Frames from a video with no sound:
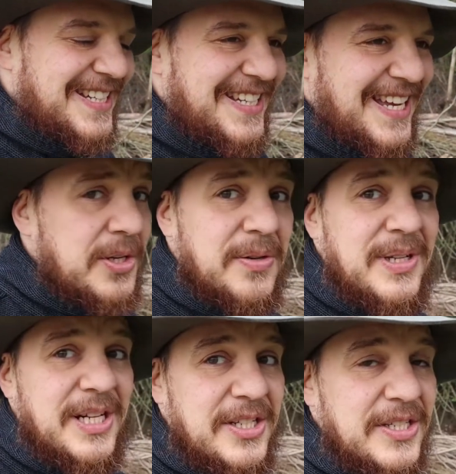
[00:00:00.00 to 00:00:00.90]
Your
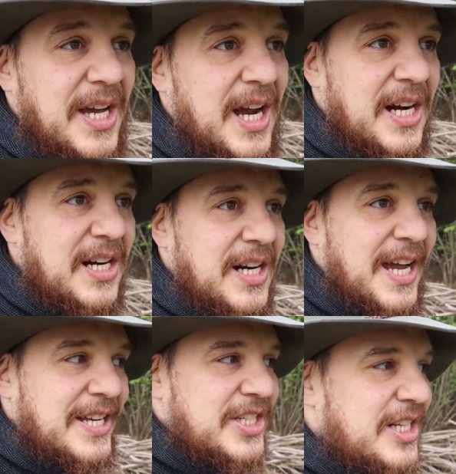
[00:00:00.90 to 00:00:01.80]
readers are
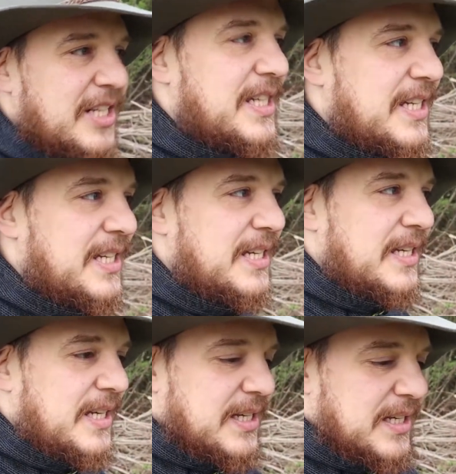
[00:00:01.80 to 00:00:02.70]
actually
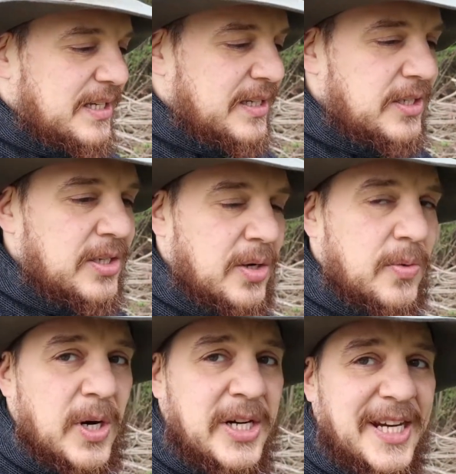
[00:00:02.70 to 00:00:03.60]

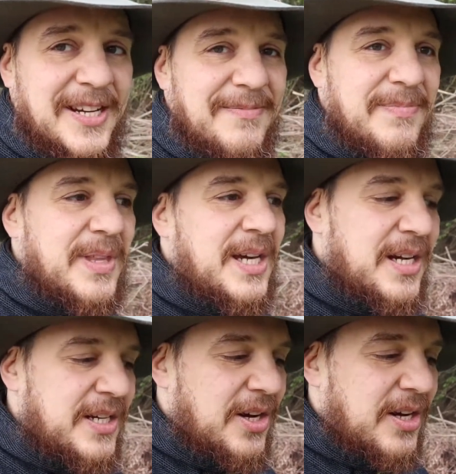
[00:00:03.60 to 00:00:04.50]
working. They
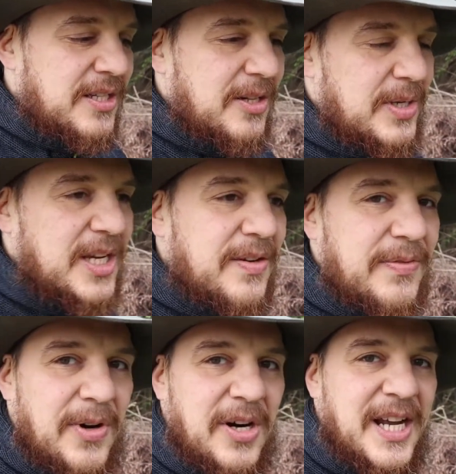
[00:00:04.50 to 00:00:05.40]
are not looking
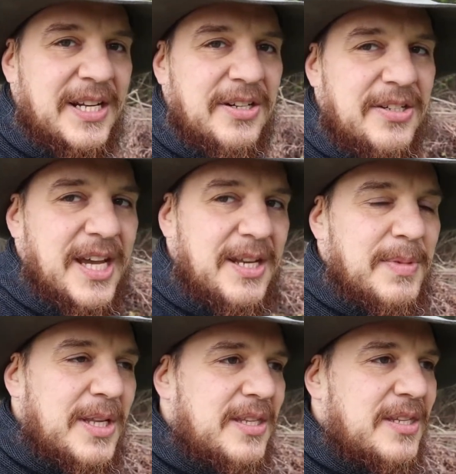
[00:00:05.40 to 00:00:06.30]
for
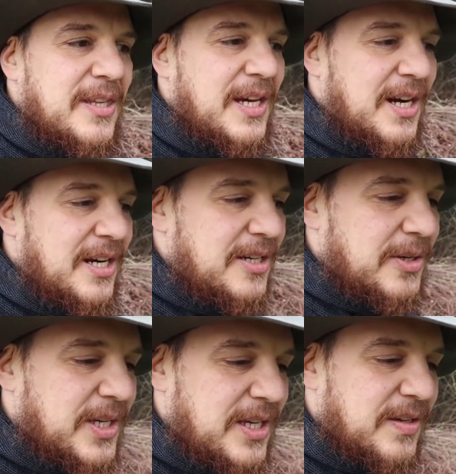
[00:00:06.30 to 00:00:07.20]
entertainment, they are
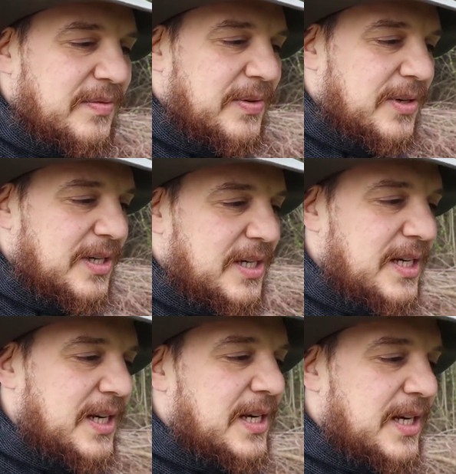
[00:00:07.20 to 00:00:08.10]
looking for
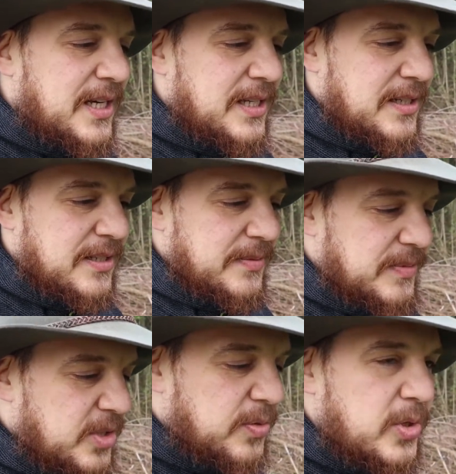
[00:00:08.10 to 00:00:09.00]

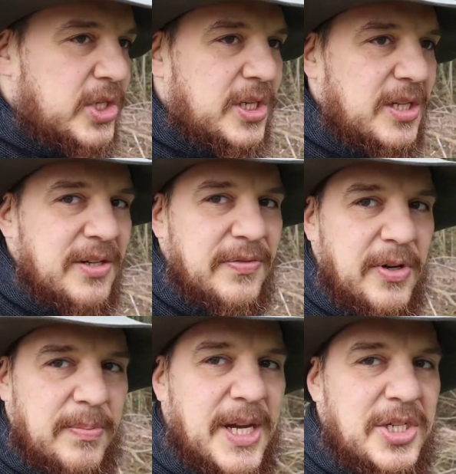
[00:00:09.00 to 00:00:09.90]
crucial
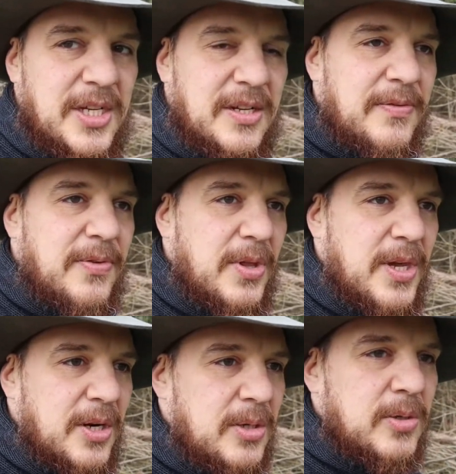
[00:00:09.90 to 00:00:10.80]
information for
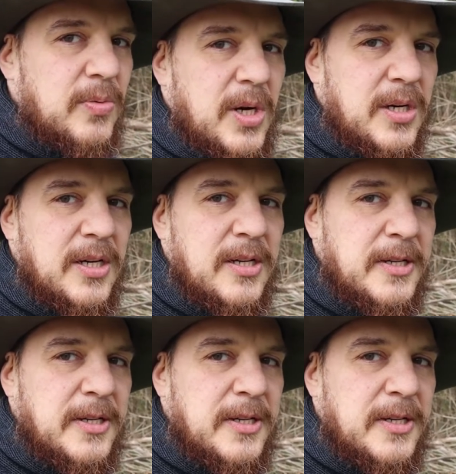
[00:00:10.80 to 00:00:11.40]
their own work.